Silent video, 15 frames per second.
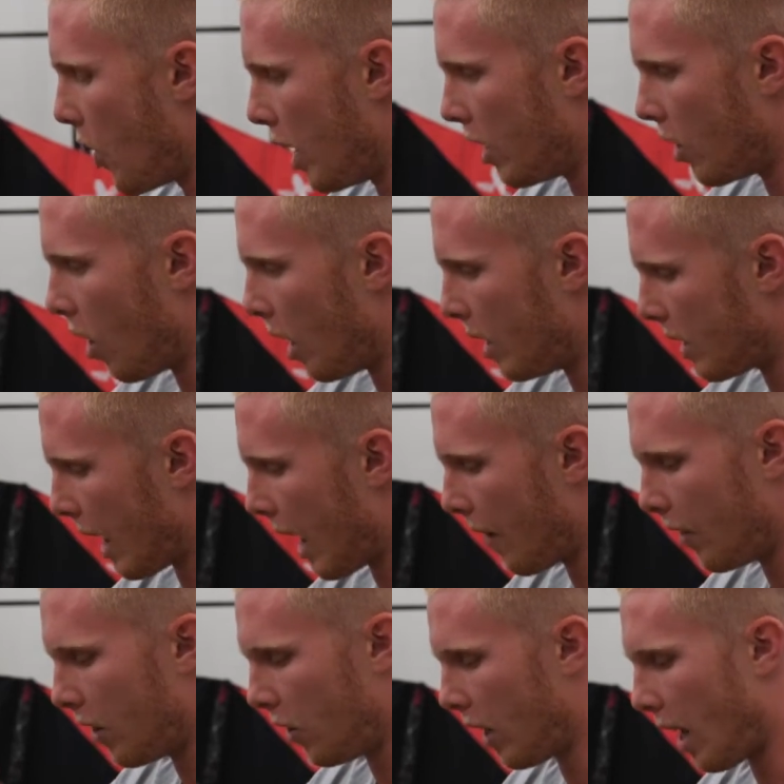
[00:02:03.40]
the 9 to
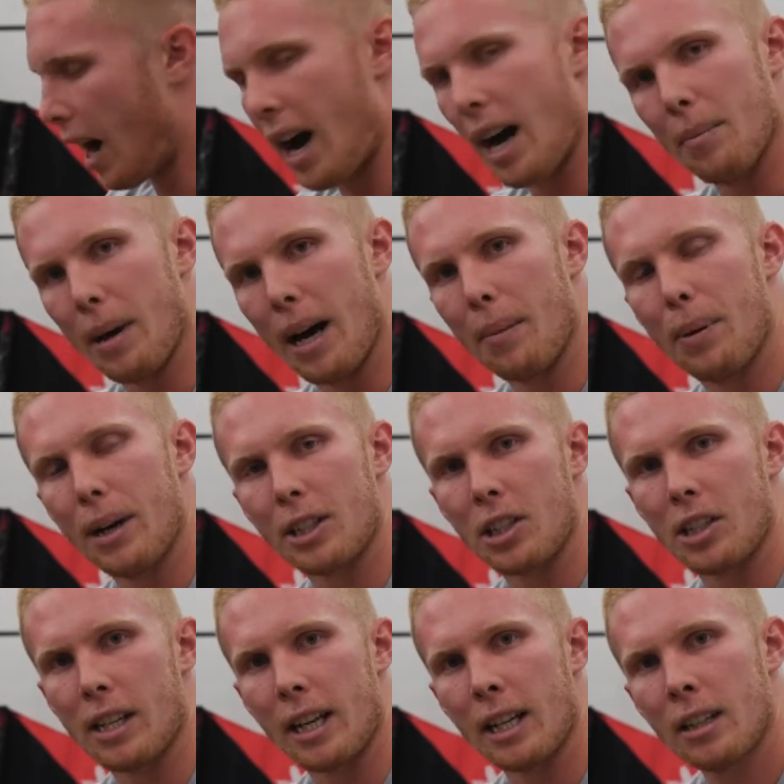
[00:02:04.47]
have it on the hard bar
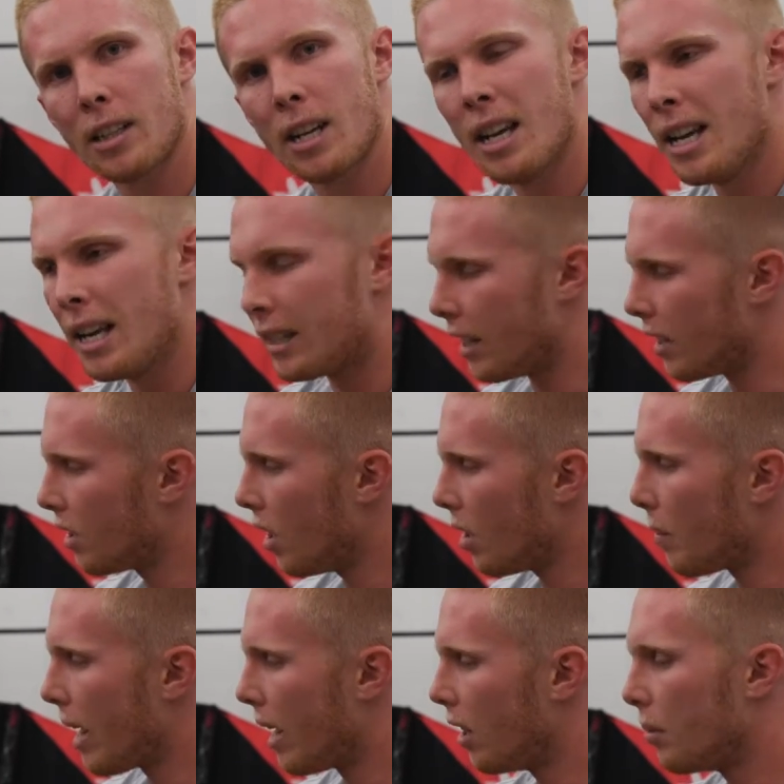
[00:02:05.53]
pressure settings, just so it
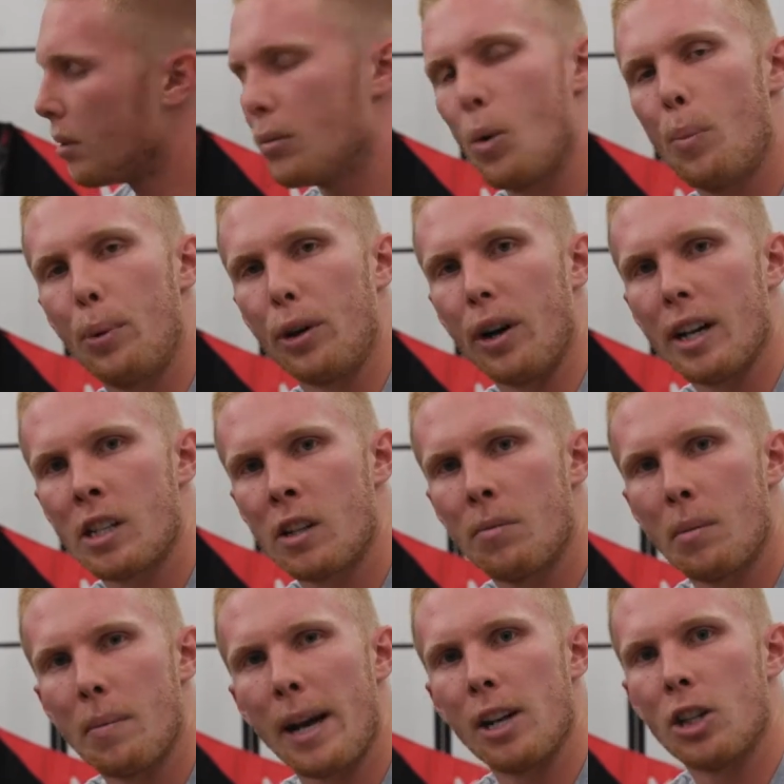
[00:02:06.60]
made it a little bit more progressive,
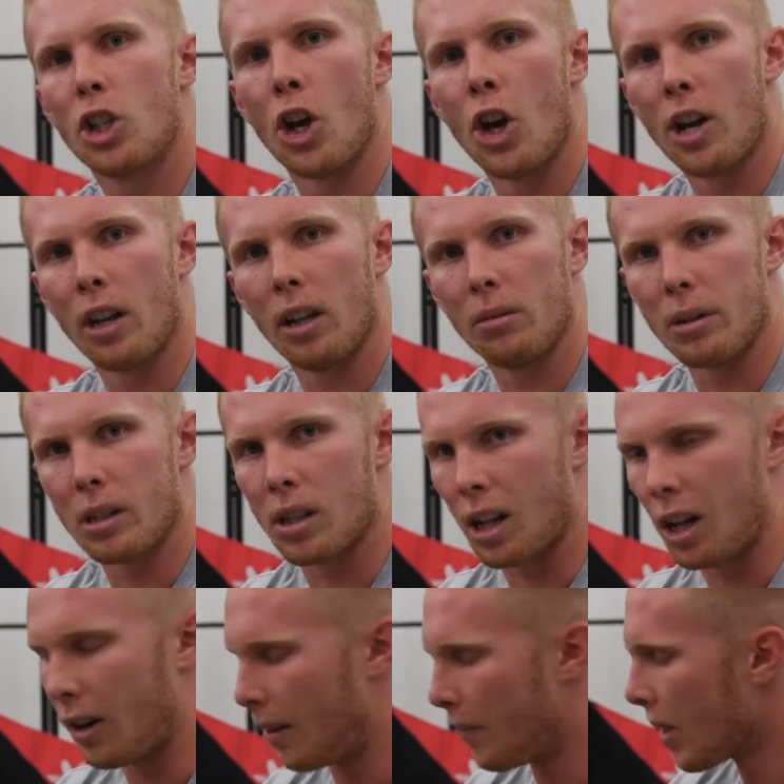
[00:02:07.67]
but made it turn a little bit
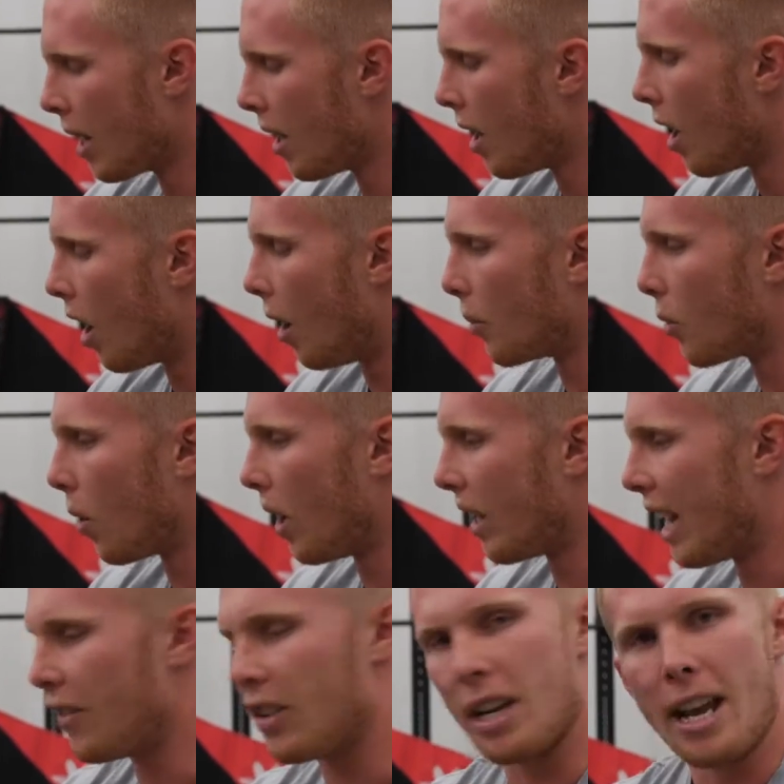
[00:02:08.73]
slower. I'm quite
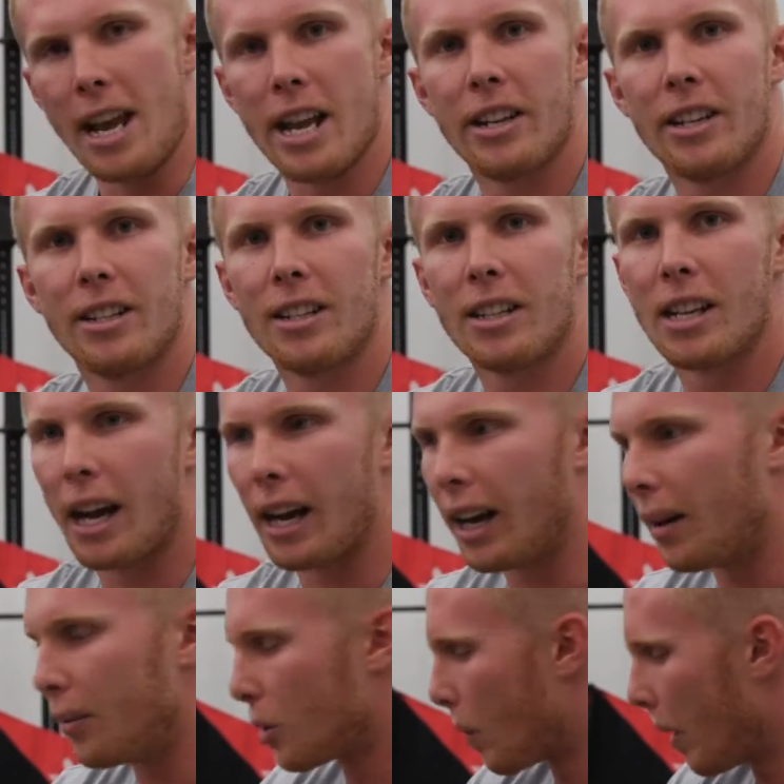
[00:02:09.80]
heavy-handed,
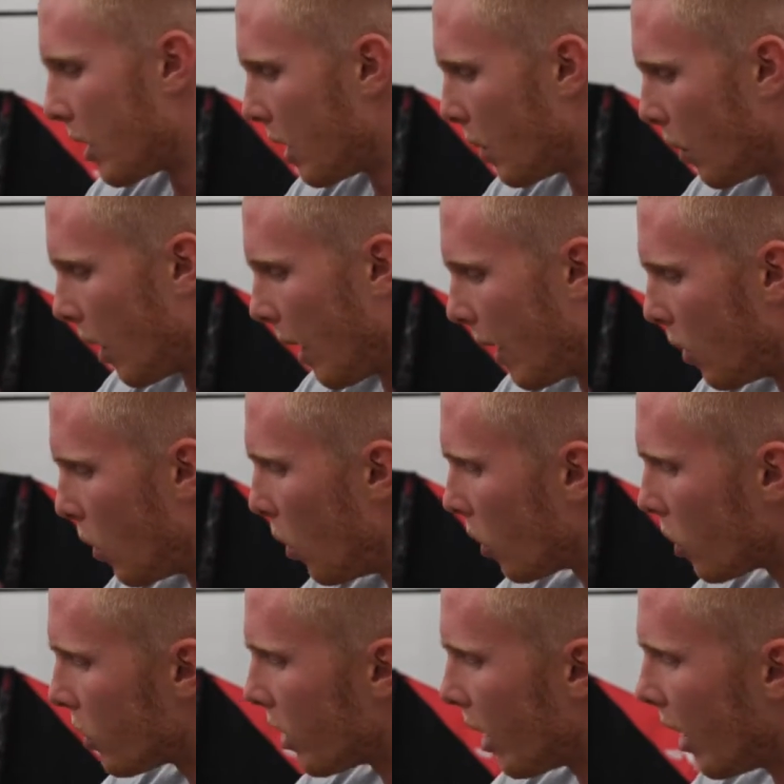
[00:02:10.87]
especially when I
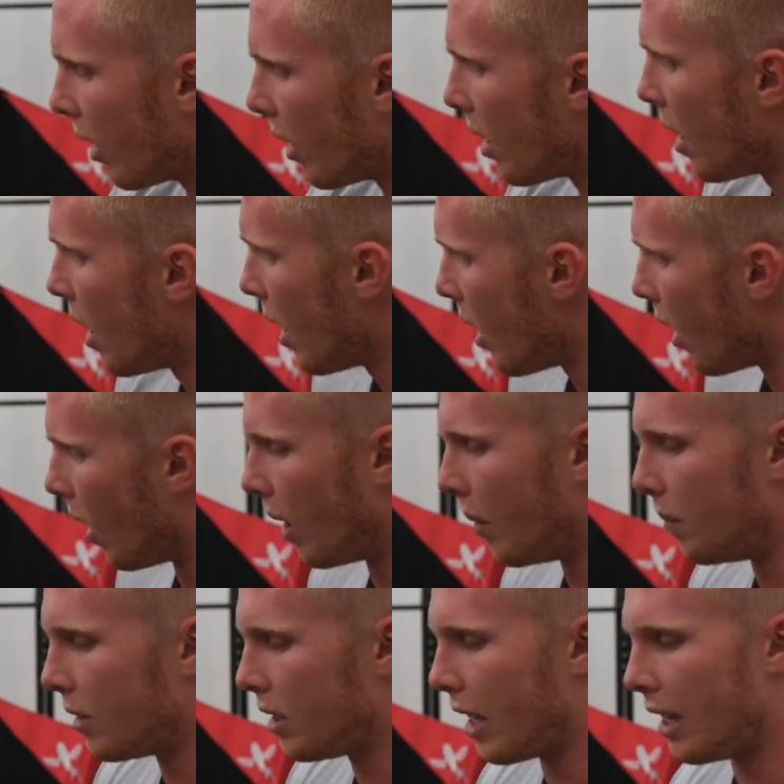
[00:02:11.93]
unhook, so I
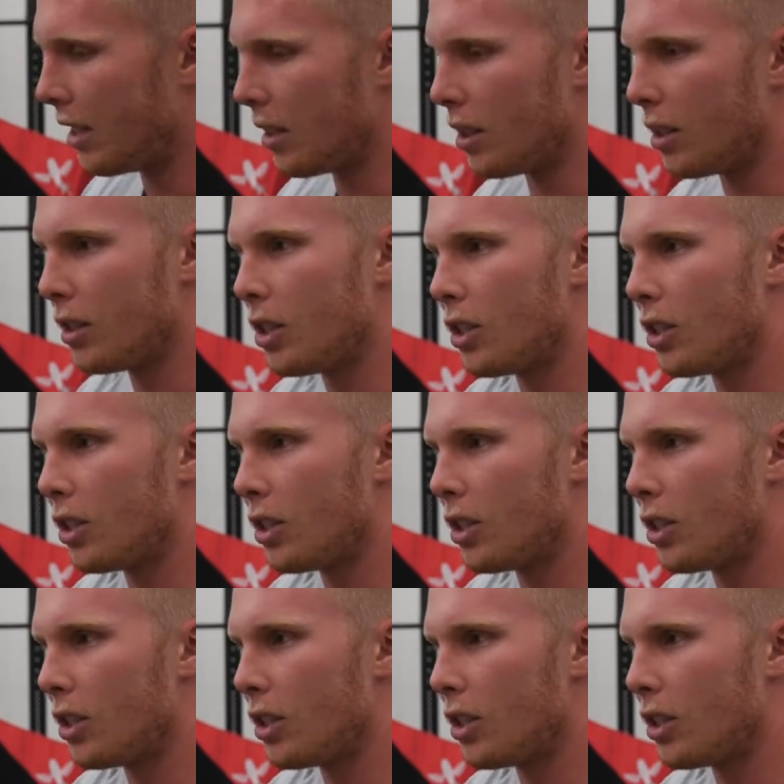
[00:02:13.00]
tend to